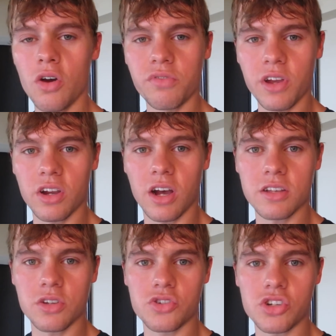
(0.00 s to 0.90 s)
Hopefully our
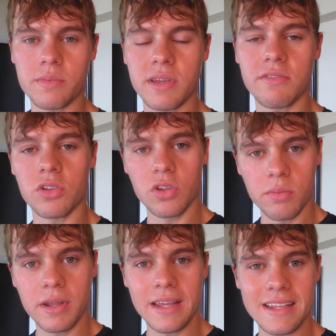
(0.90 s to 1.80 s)
Costco trip gave you a little
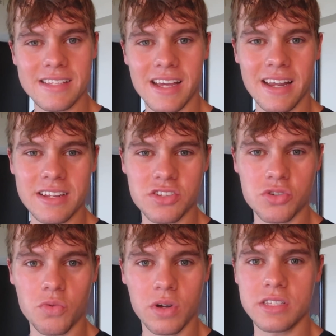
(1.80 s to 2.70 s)
bit of insight
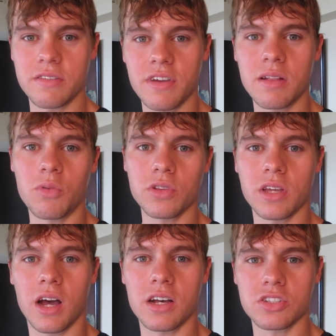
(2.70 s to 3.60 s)
into what is available at
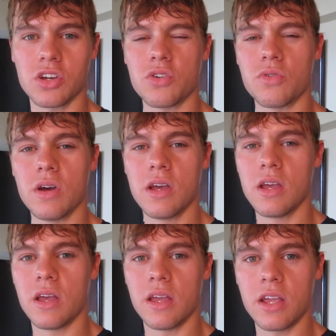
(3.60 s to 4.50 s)
the Costco
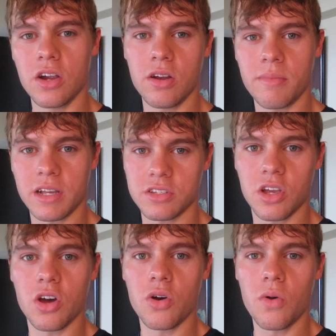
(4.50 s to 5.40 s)
here in
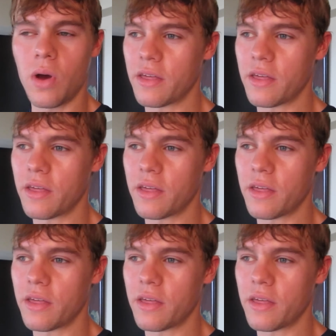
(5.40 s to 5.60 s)
Mexico.